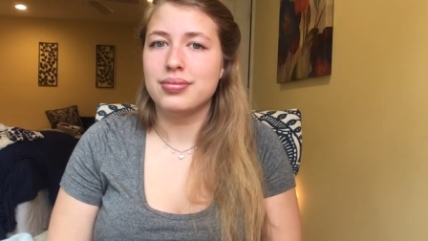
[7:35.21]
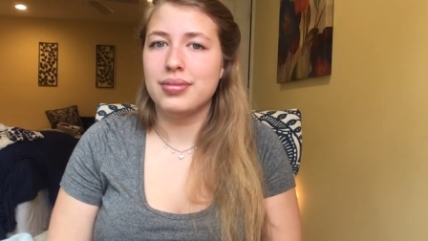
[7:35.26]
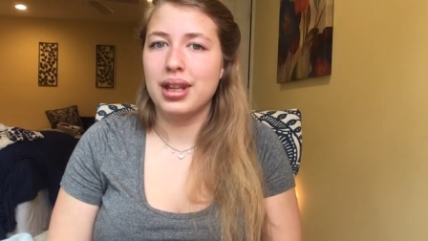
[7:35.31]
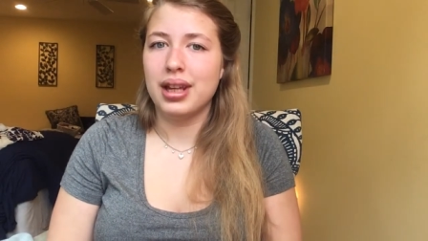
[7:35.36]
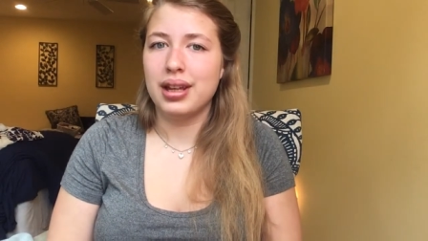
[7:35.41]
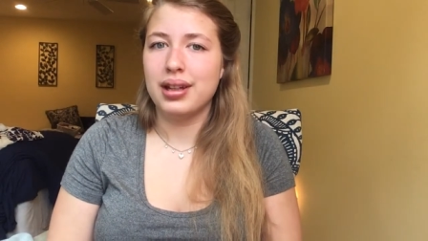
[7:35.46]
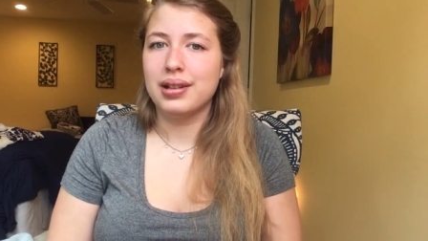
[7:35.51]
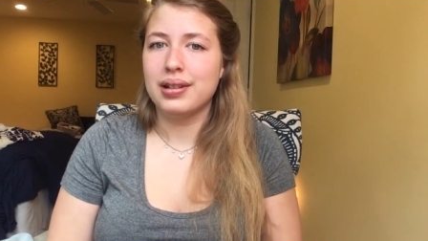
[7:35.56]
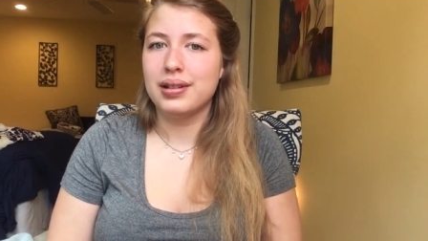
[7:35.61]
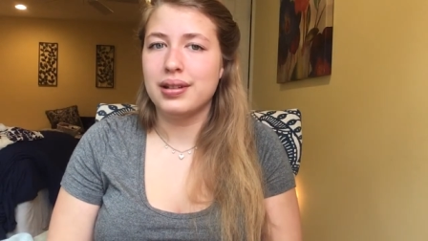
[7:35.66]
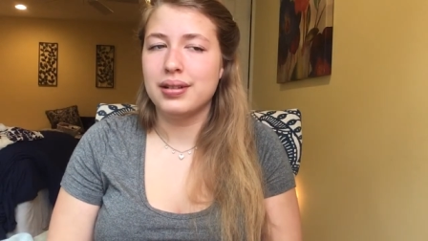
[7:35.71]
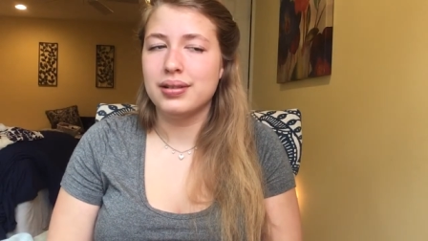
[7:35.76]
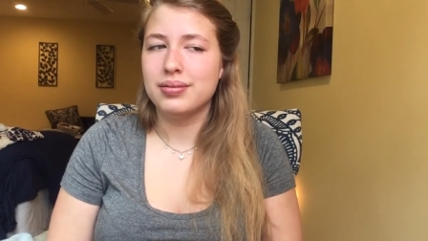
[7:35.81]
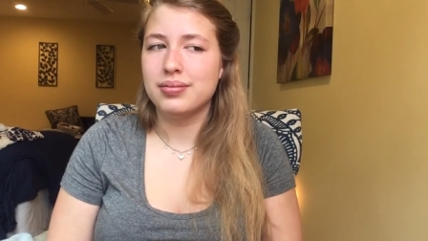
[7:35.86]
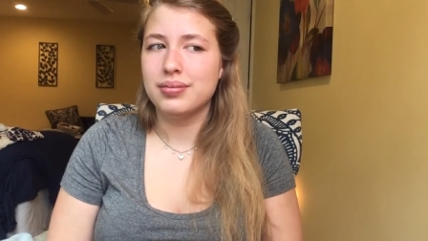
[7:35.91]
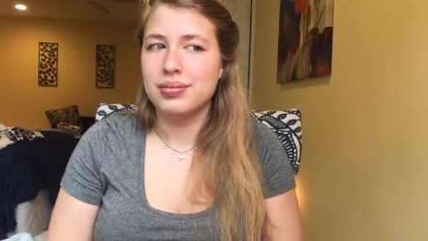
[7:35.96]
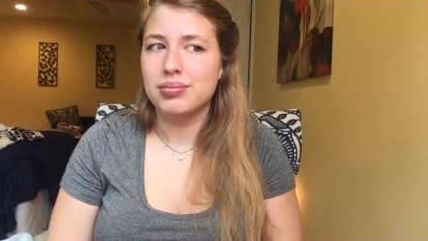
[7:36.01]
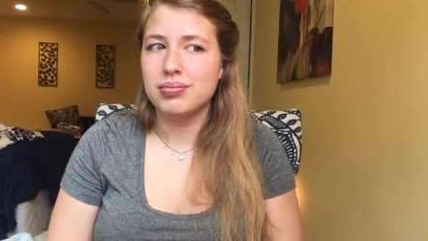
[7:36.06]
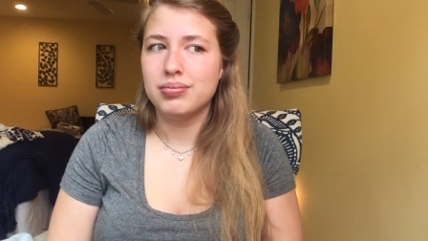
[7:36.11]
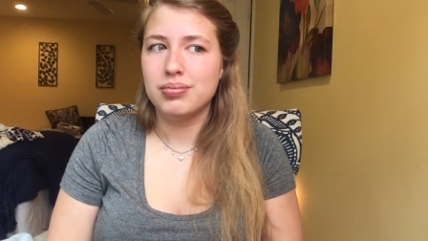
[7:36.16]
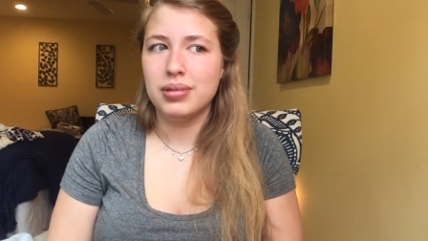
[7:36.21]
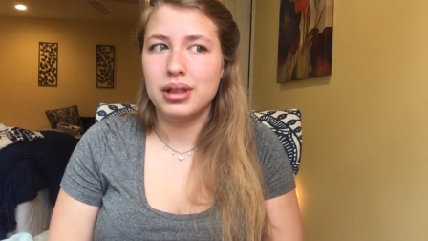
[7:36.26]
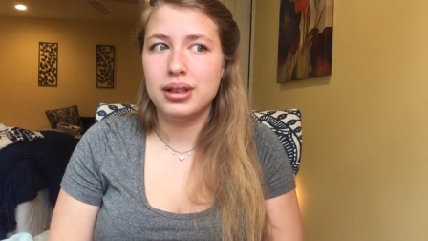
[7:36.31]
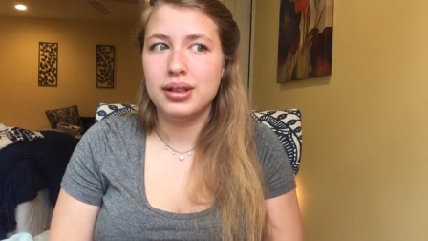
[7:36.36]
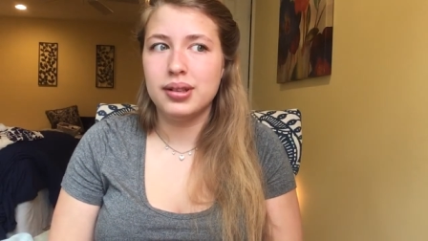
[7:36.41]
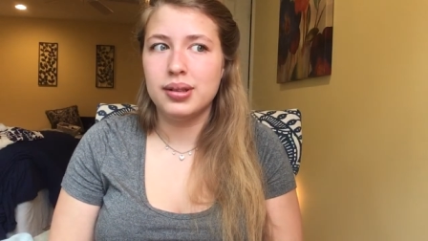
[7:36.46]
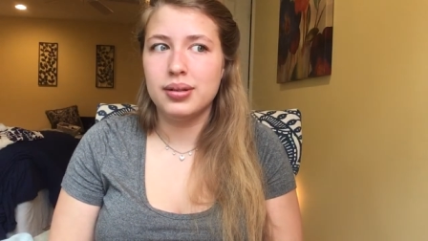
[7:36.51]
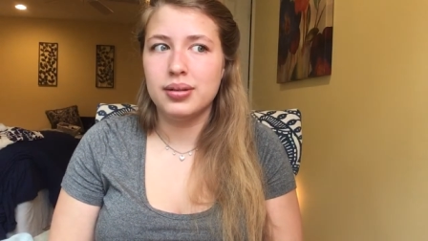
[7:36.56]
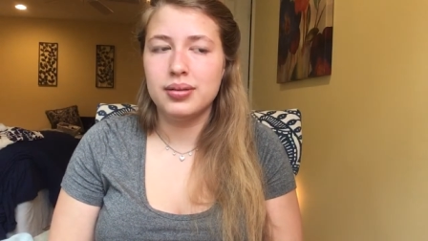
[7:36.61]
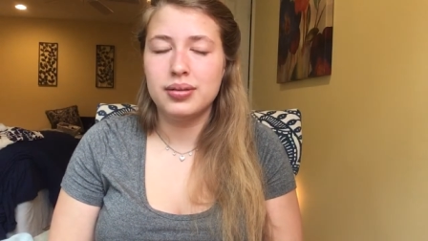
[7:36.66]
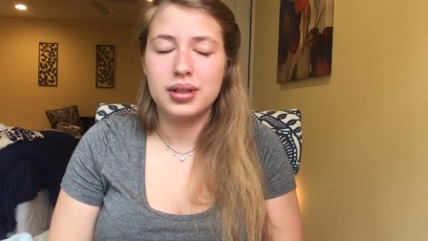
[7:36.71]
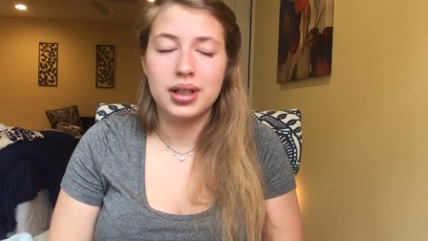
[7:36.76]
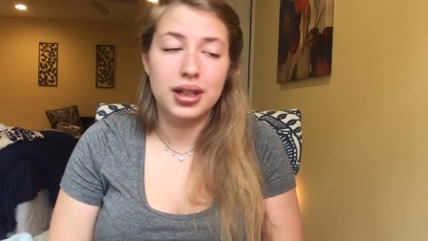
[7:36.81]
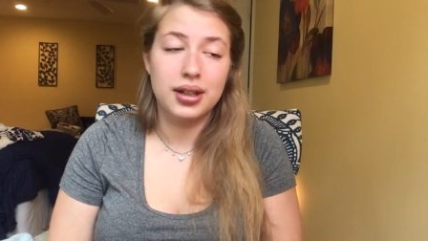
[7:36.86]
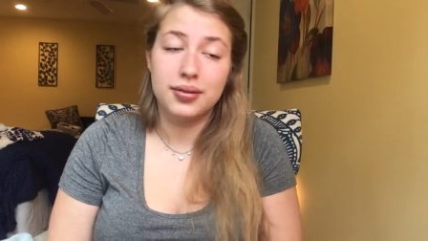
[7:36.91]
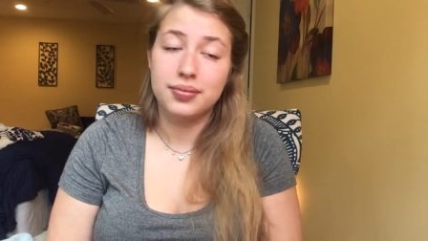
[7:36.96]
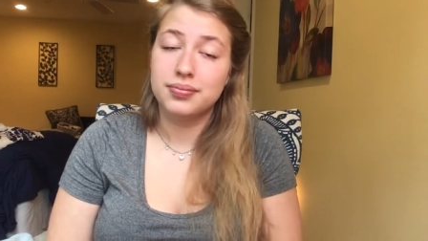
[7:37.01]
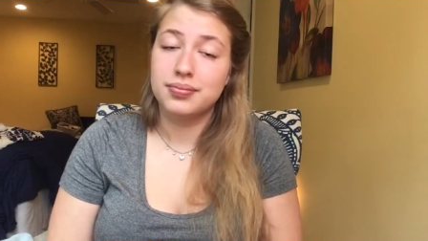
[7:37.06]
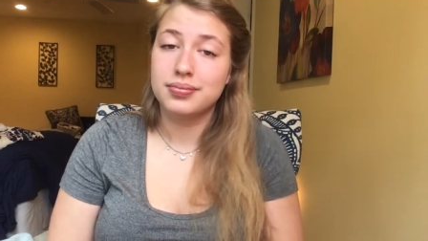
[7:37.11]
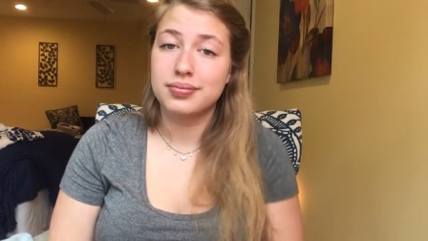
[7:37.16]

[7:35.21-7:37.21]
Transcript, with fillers: yeah it yeah